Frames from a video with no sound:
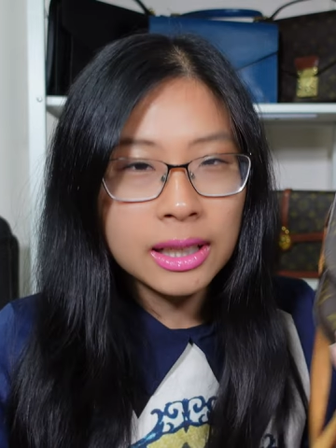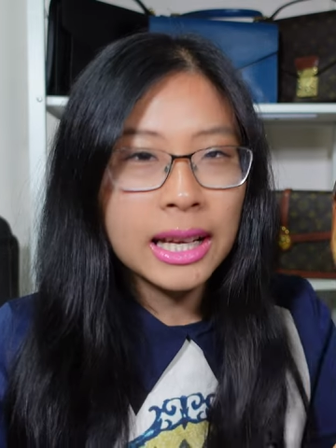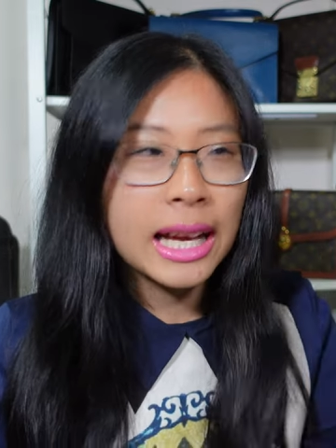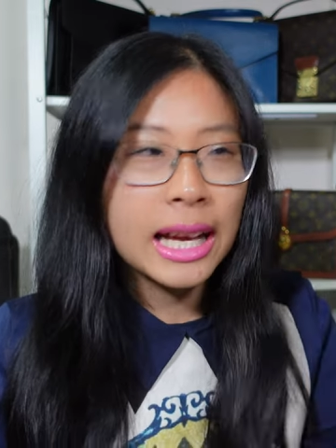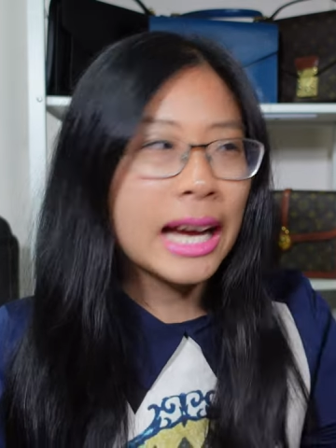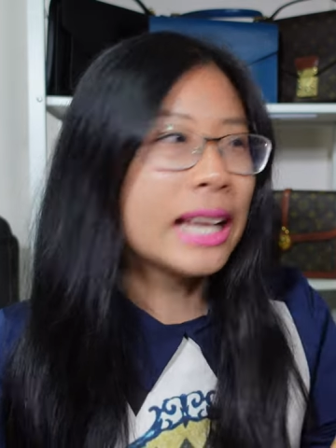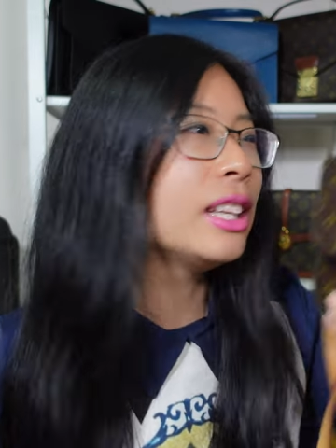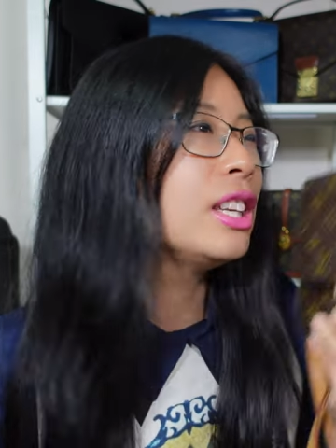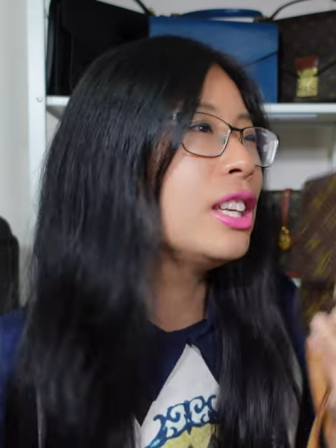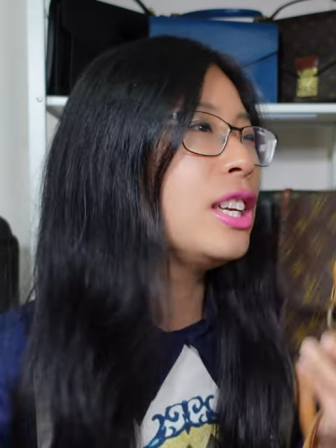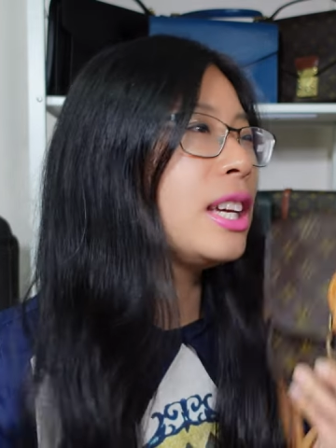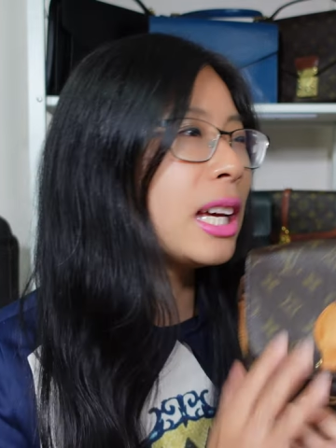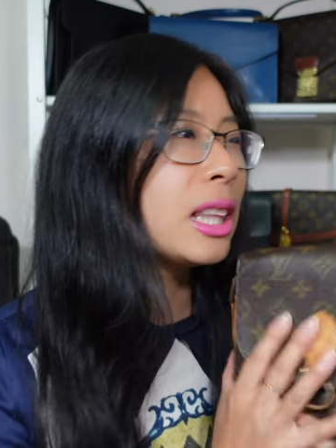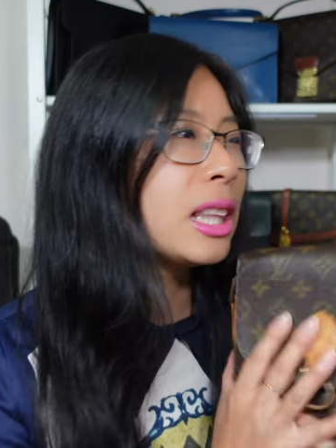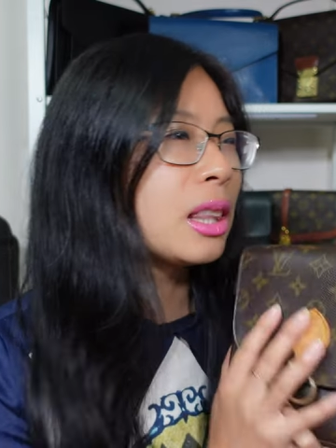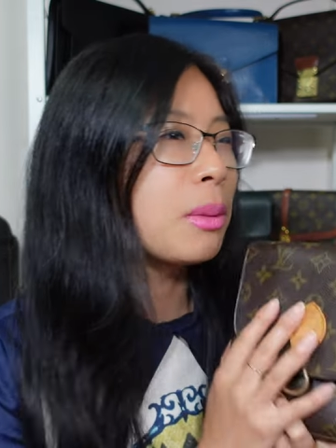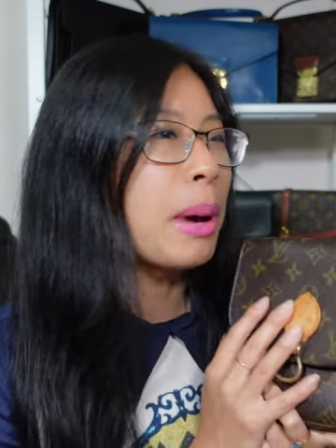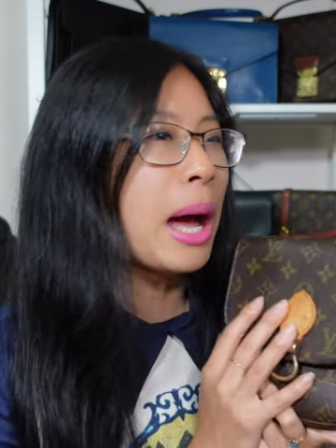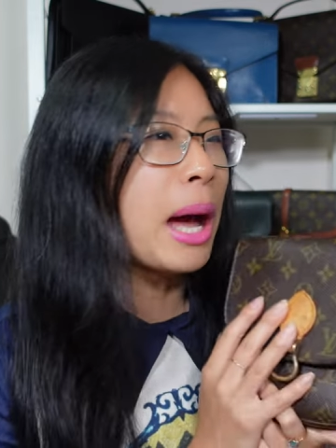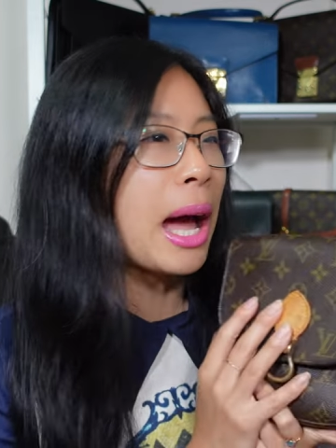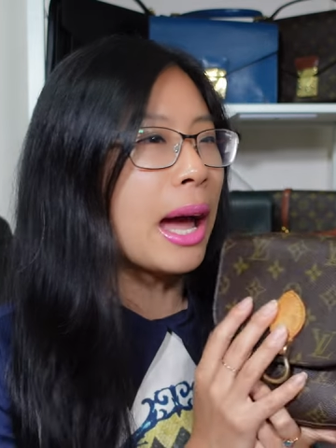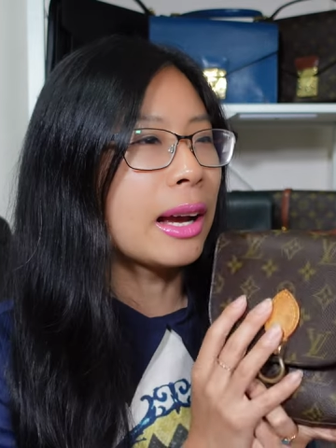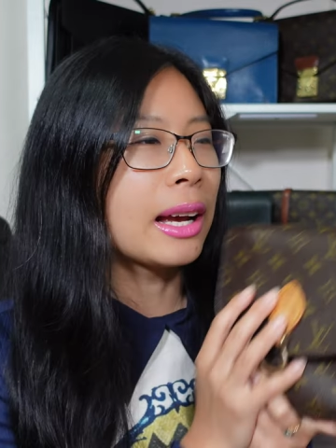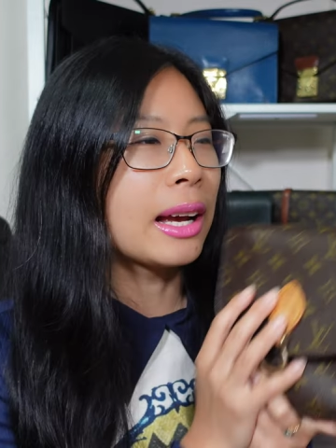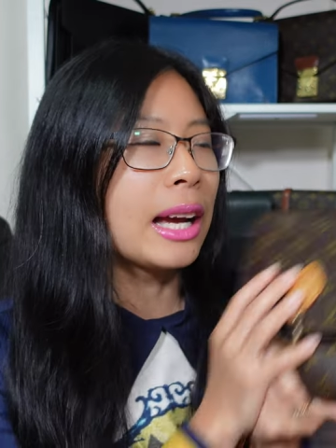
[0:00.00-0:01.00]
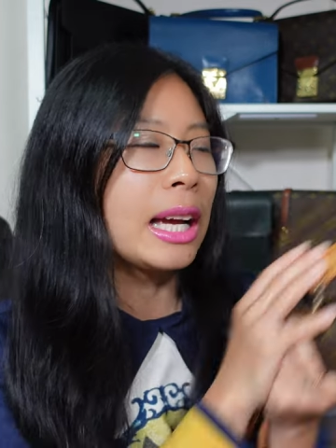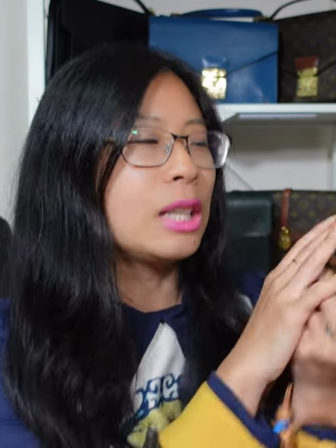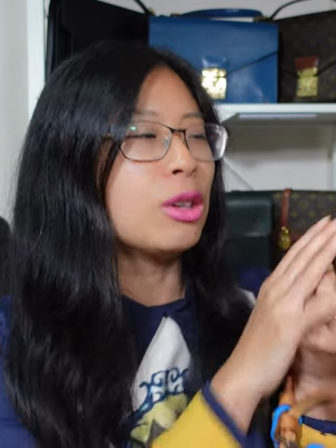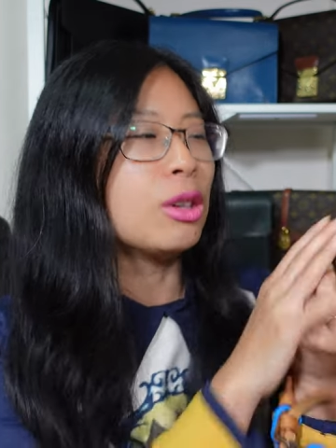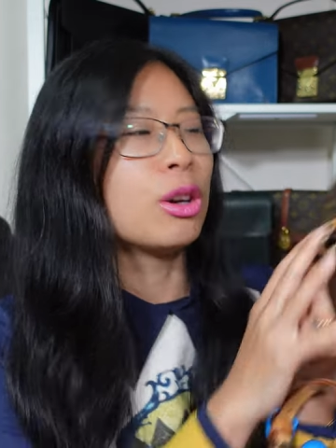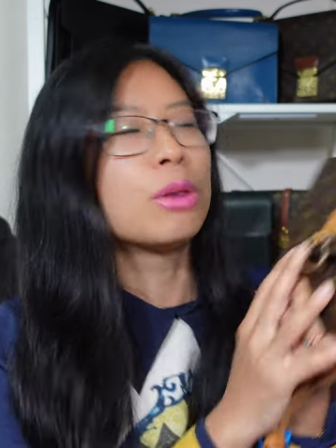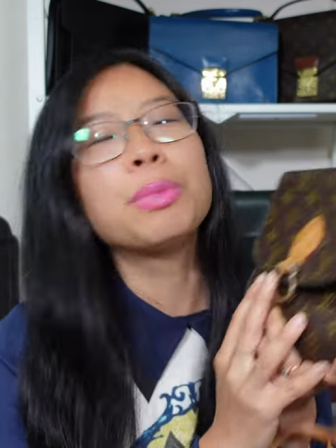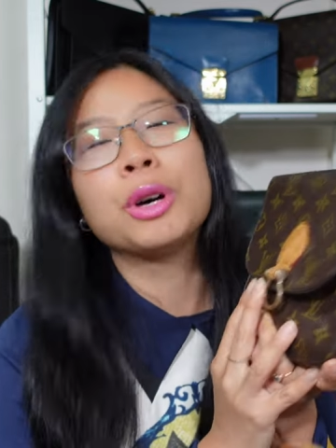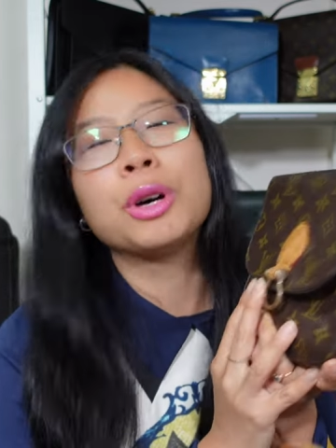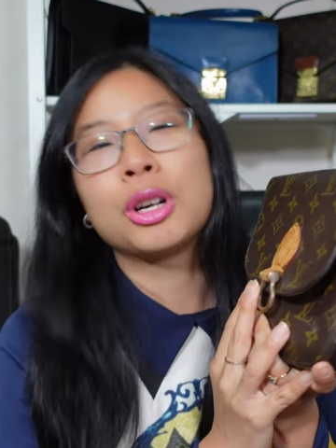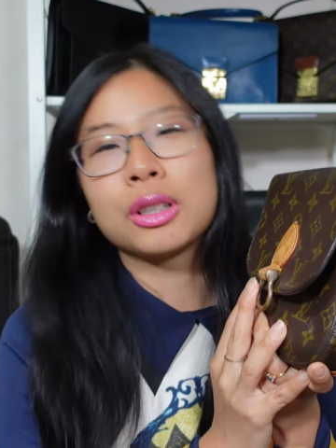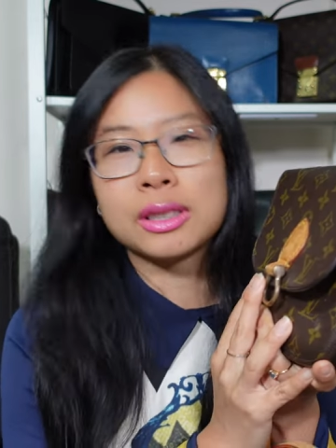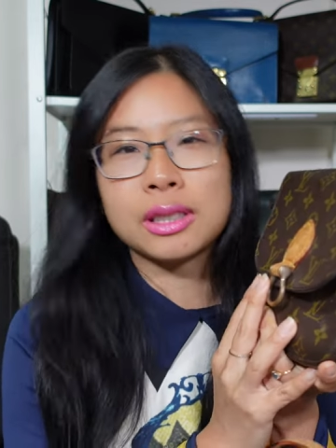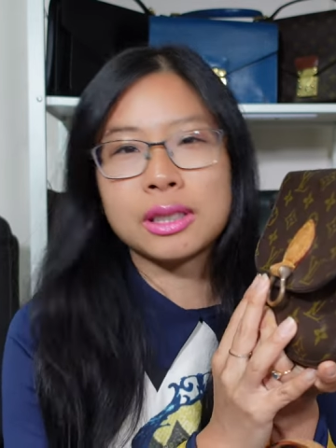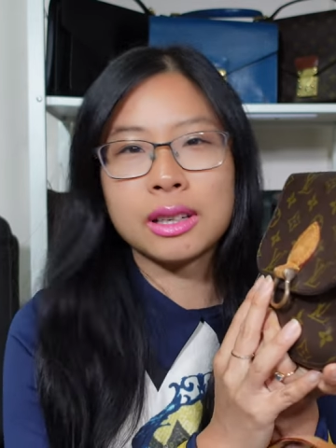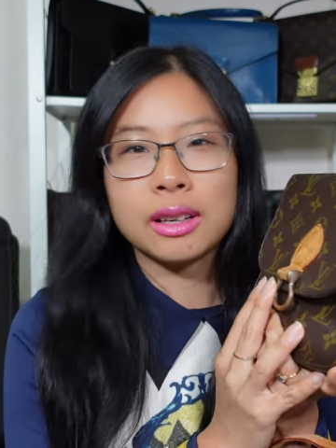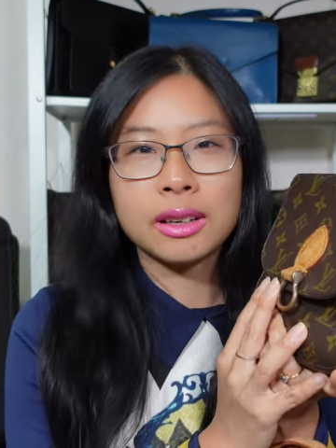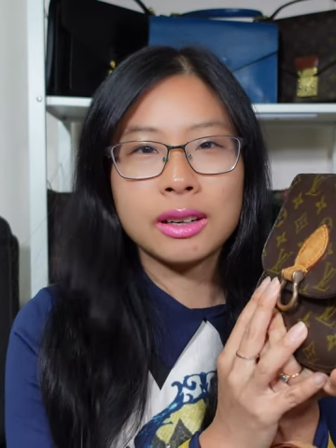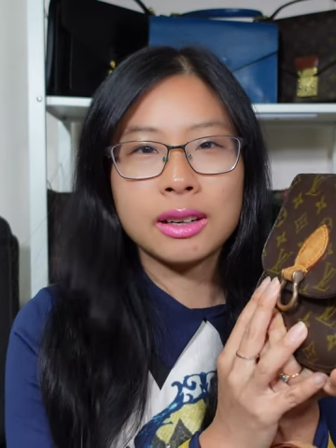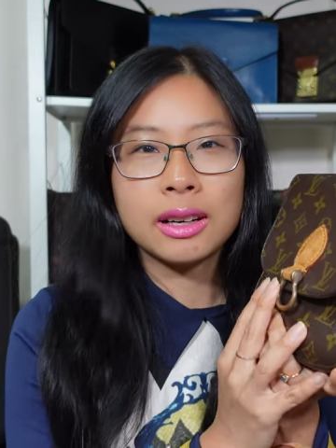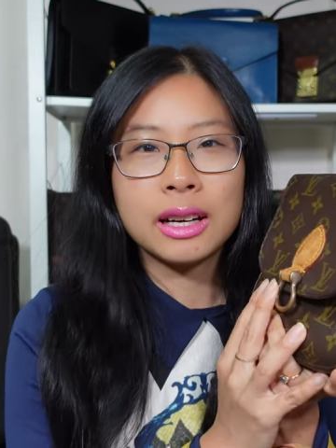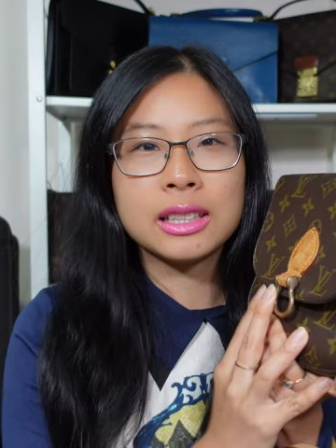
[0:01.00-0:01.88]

And then you get the bag and you unbox it.